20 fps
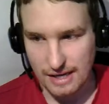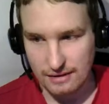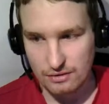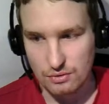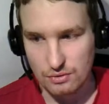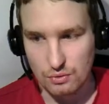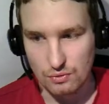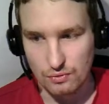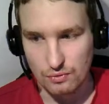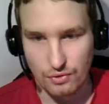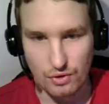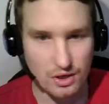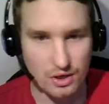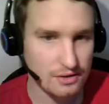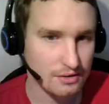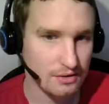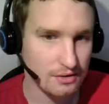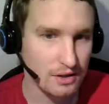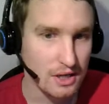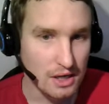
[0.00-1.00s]
to
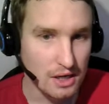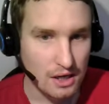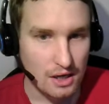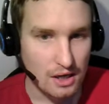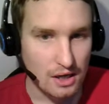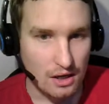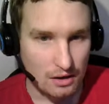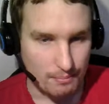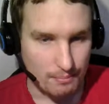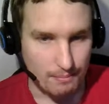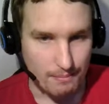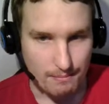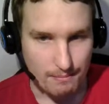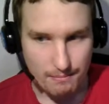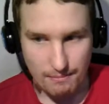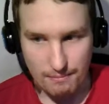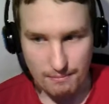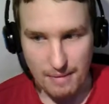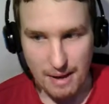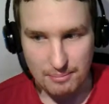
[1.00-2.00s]
first
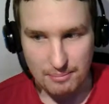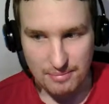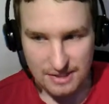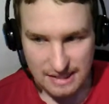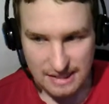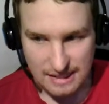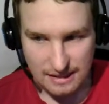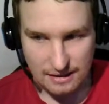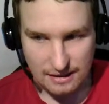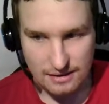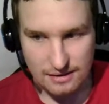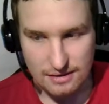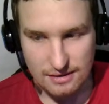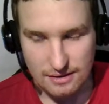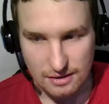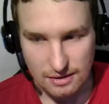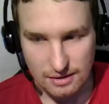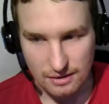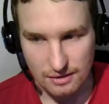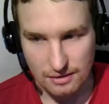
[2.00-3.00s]
map
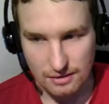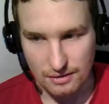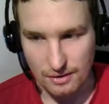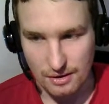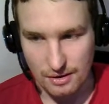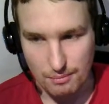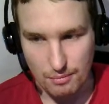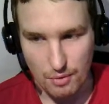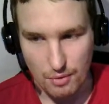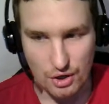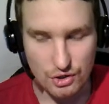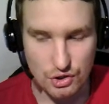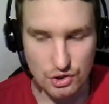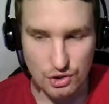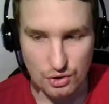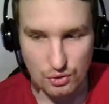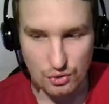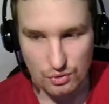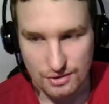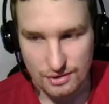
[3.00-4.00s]
things, merge
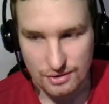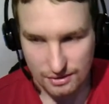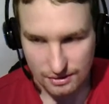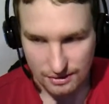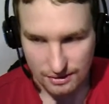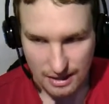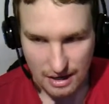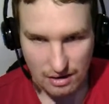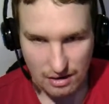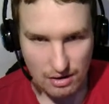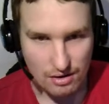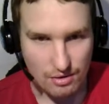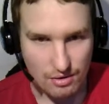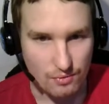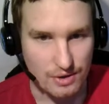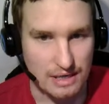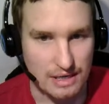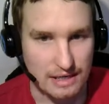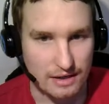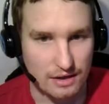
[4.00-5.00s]
nodes. They are
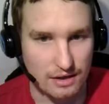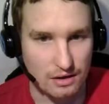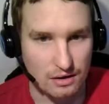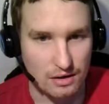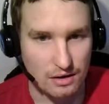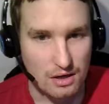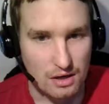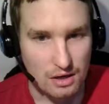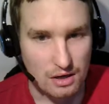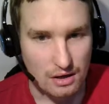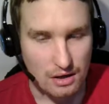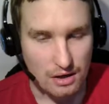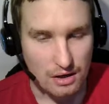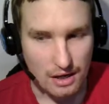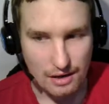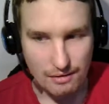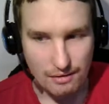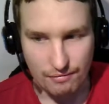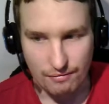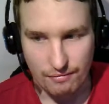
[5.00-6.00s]
really
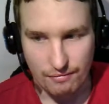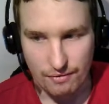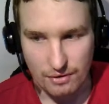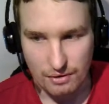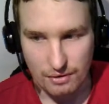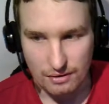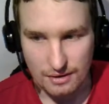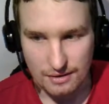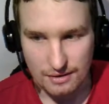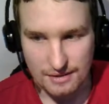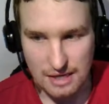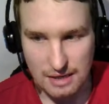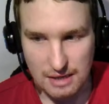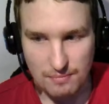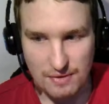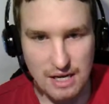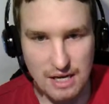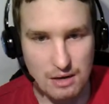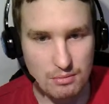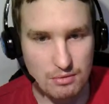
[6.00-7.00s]
have the same
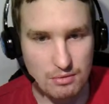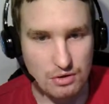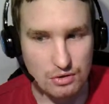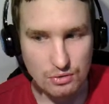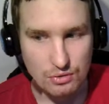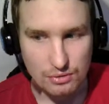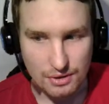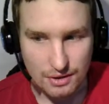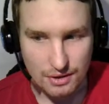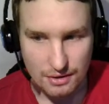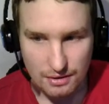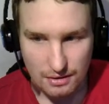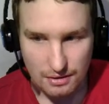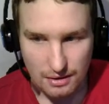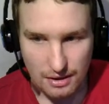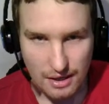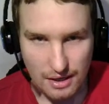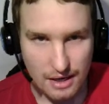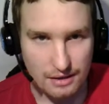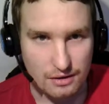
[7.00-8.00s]
neighborhood,
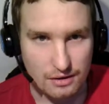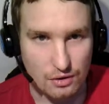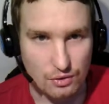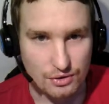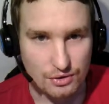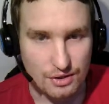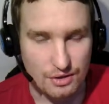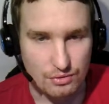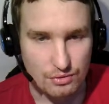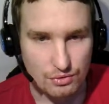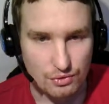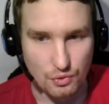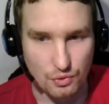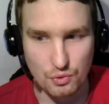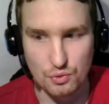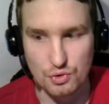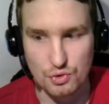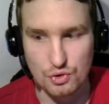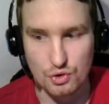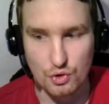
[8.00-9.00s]
don't
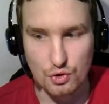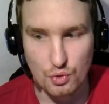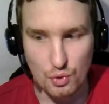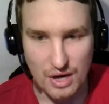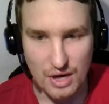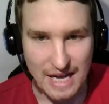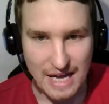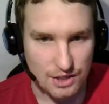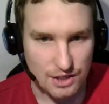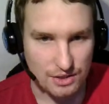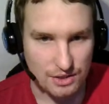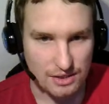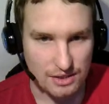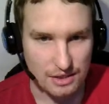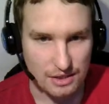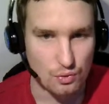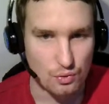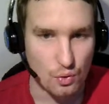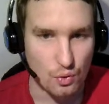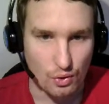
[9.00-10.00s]
introduce new edges,
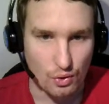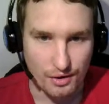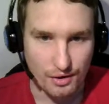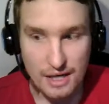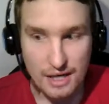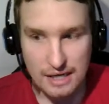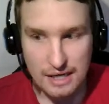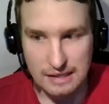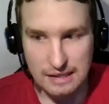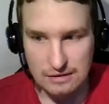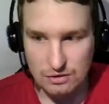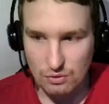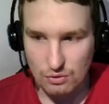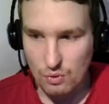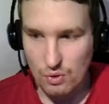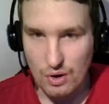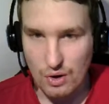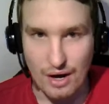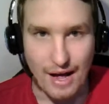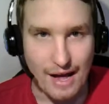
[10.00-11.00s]
and so on.
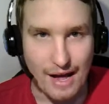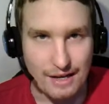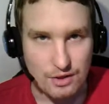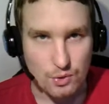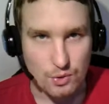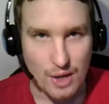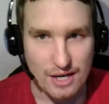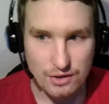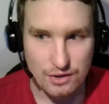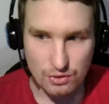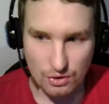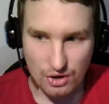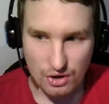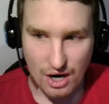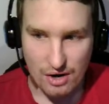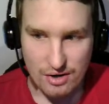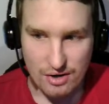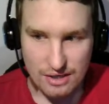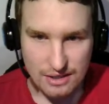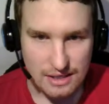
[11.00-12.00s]
So I try to
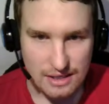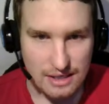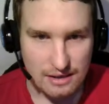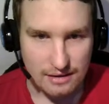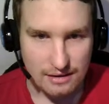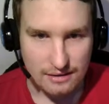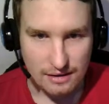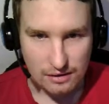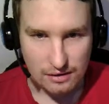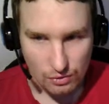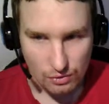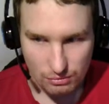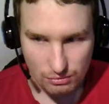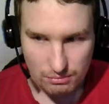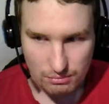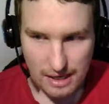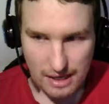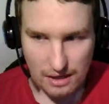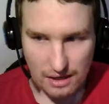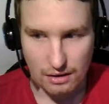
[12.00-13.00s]
guarantee that I don't
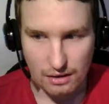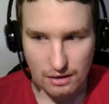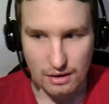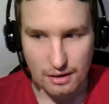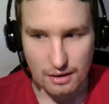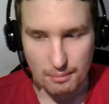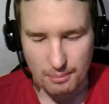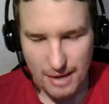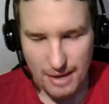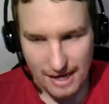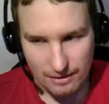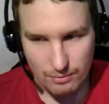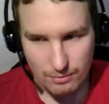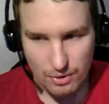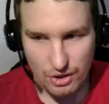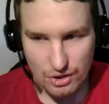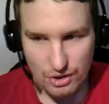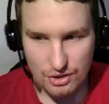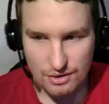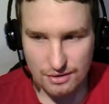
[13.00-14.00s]
make bad
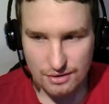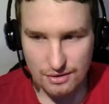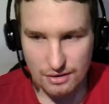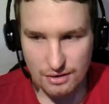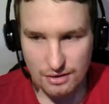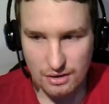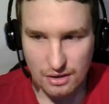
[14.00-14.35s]
merges,